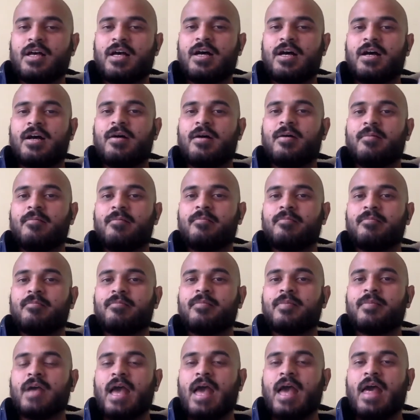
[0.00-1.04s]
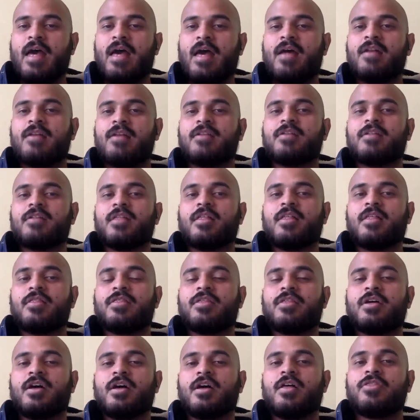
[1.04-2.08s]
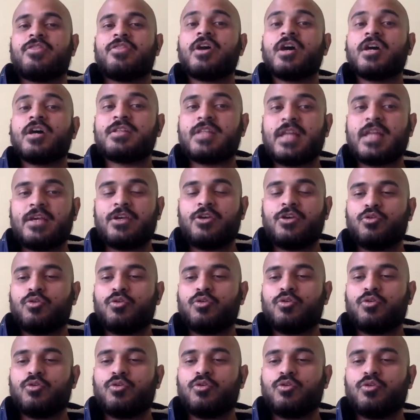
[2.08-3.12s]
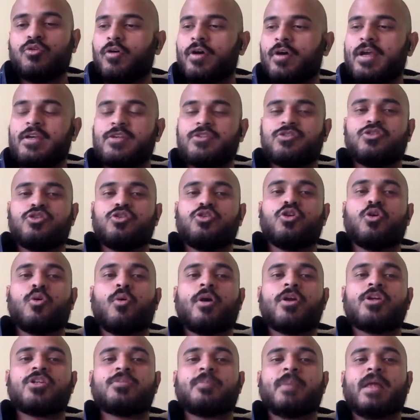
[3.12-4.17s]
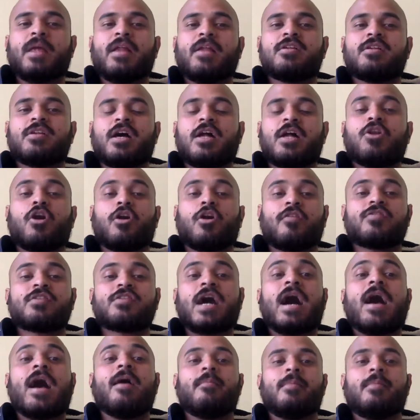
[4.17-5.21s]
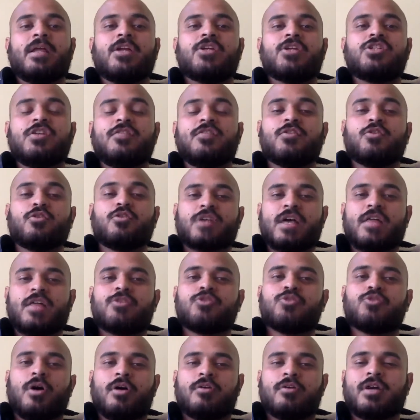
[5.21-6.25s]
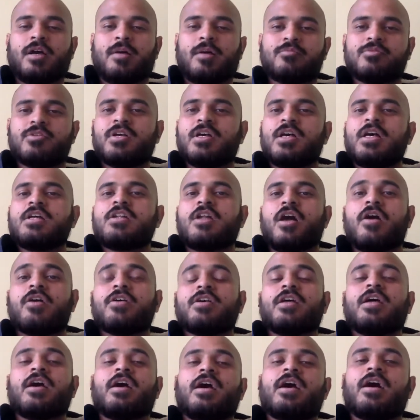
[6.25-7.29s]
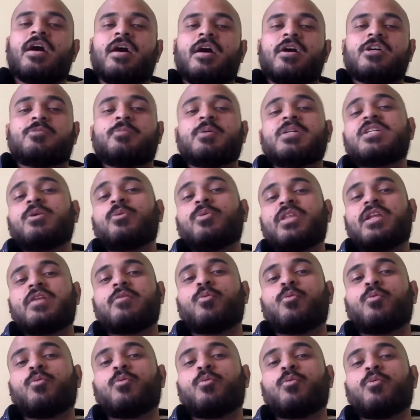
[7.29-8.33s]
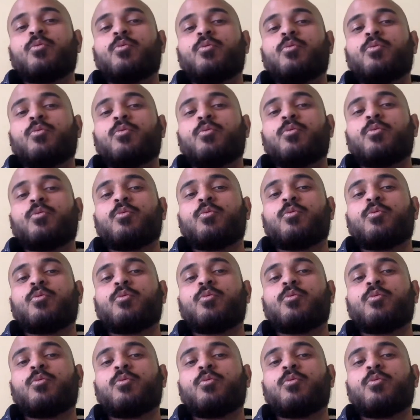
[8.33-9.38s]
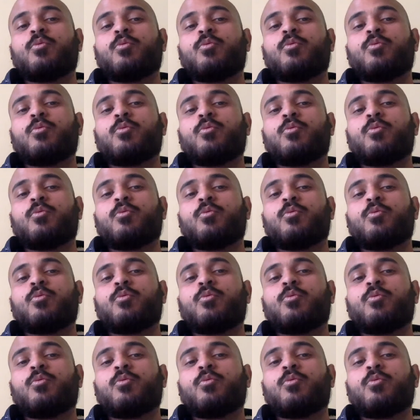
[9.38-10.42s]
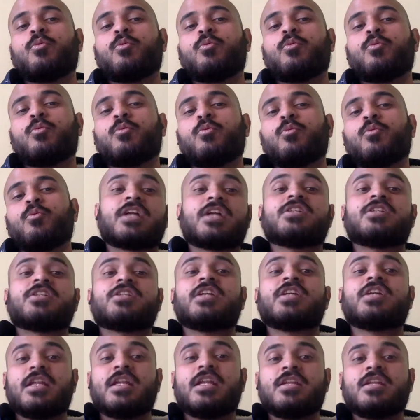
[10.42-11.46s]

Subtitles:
And the third thing you look for is you don't want to spend a lot of time in achieving those other two outcomes, especially with hiring for tech, because it is such an in-demand career